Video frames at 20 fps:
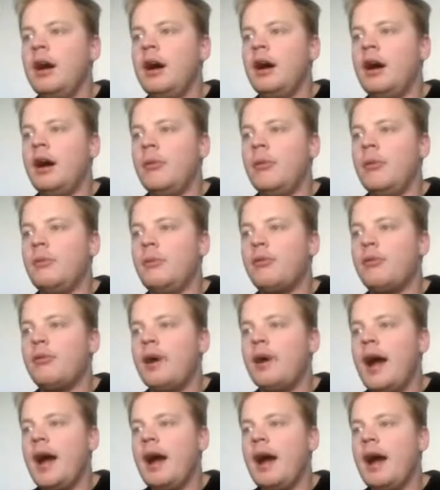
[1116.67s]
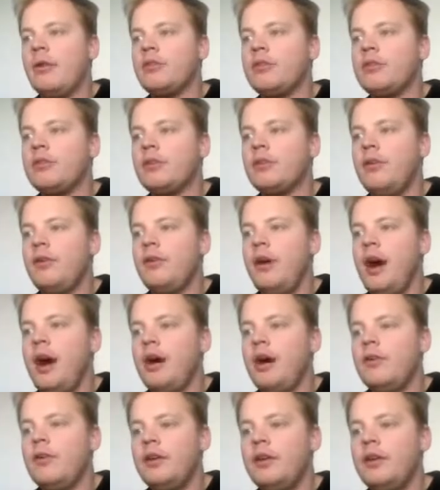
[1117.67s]
browse the
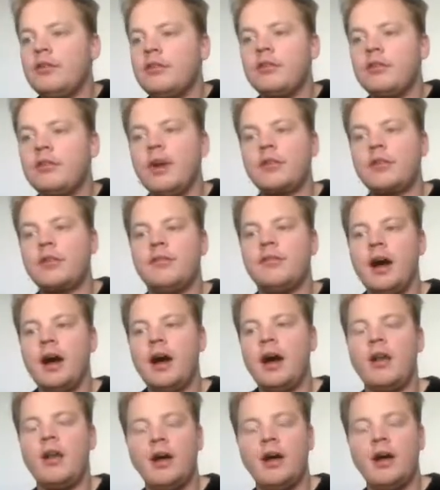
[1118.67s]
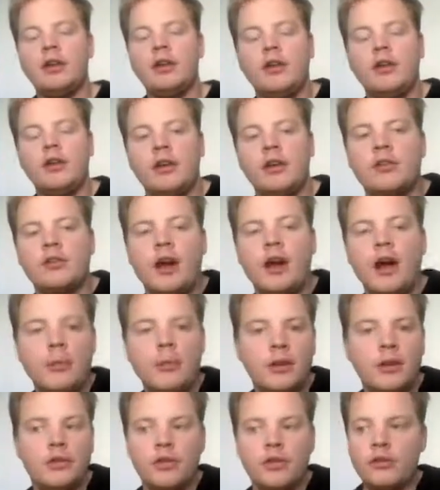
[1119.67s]
file, and then you select the file on your
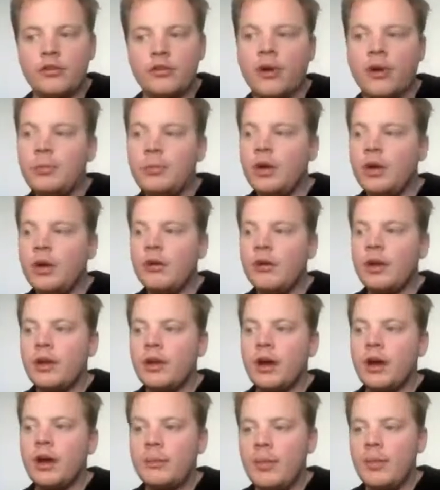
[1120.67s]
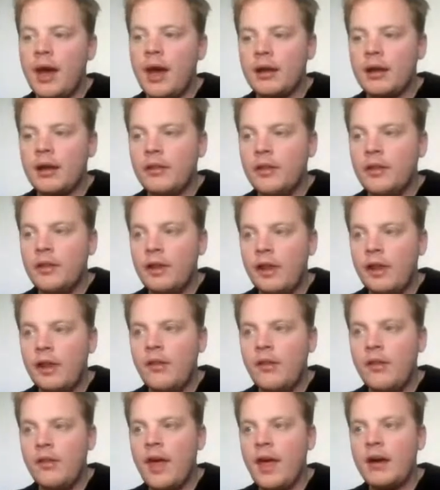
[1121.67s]
desktop and it starts uploading automatically.
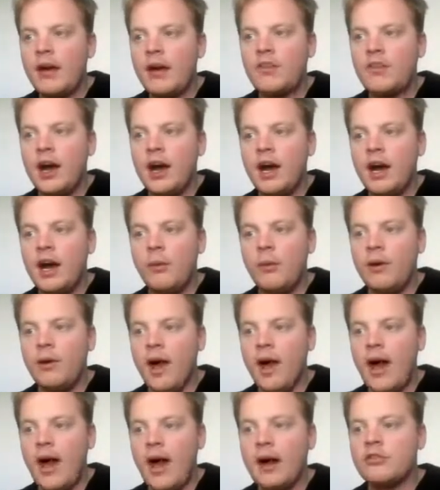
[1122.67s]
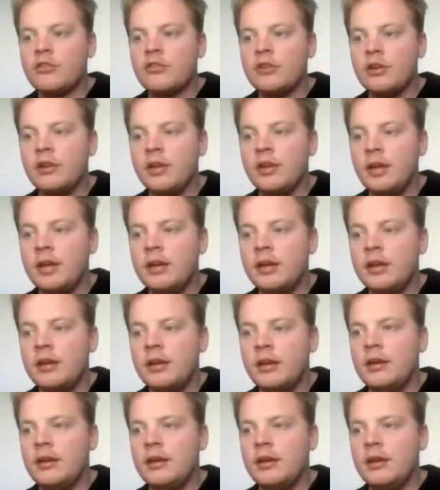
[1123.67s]
And then that file will actually